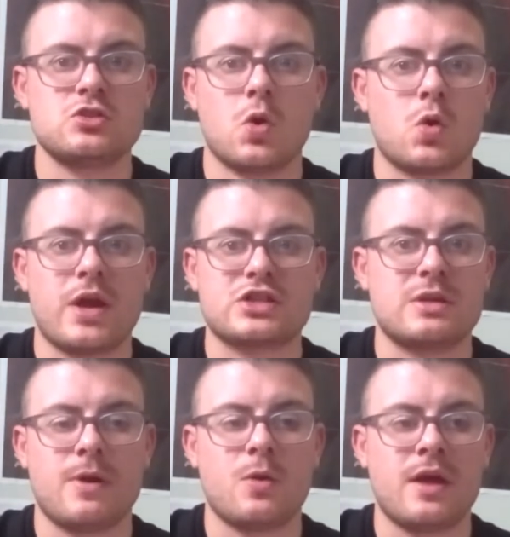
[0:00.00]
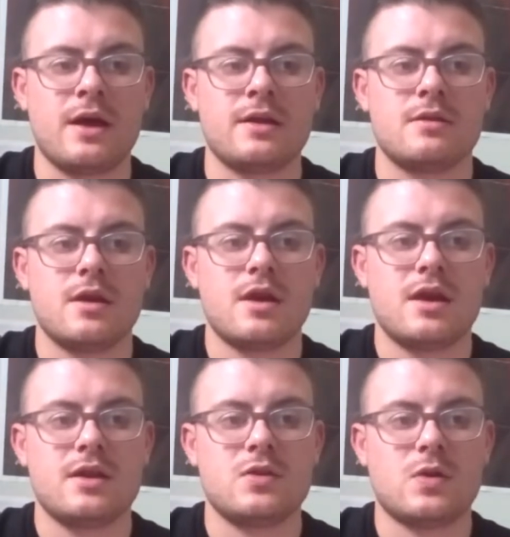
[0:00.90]
No question about that. And,
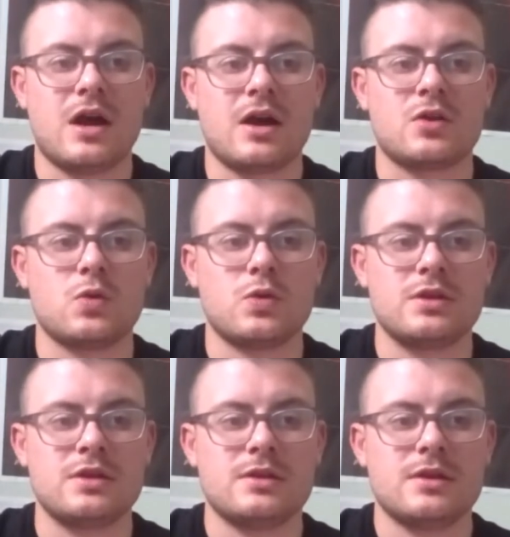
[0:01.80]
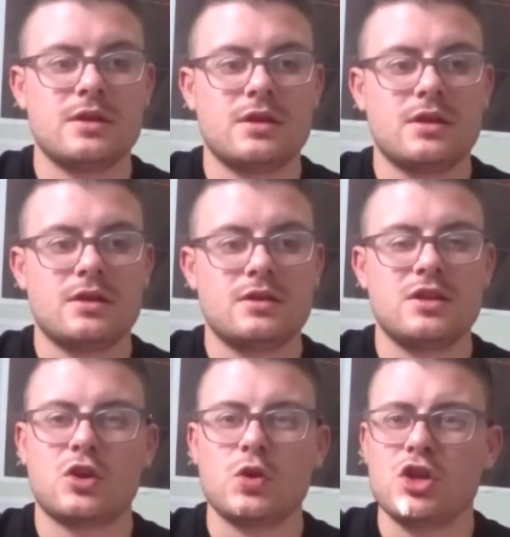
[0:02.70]
you know,
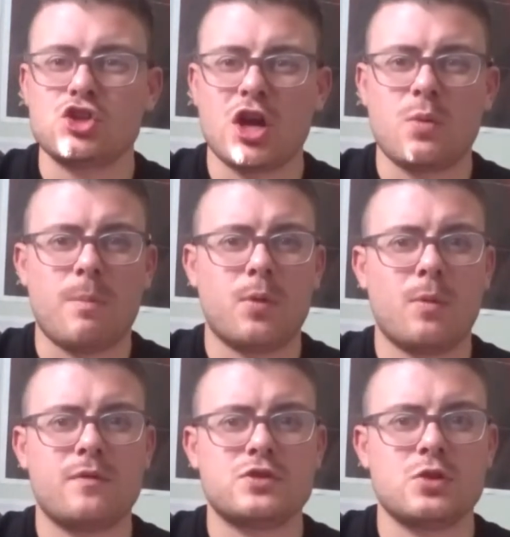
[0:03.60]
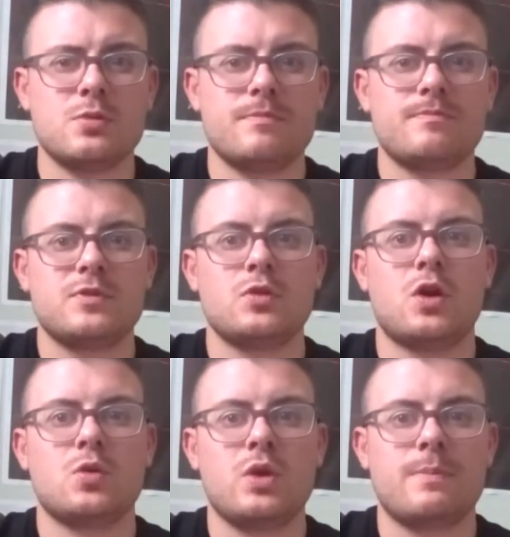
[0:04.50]
you can only enjoy what Bournemouth do, you know,
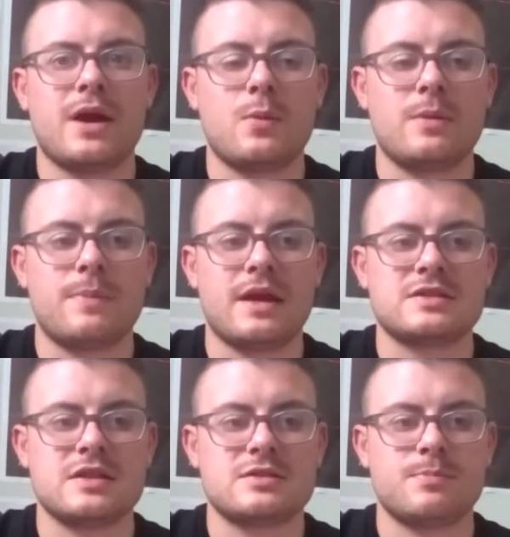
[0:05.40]
on a week-by-week basis.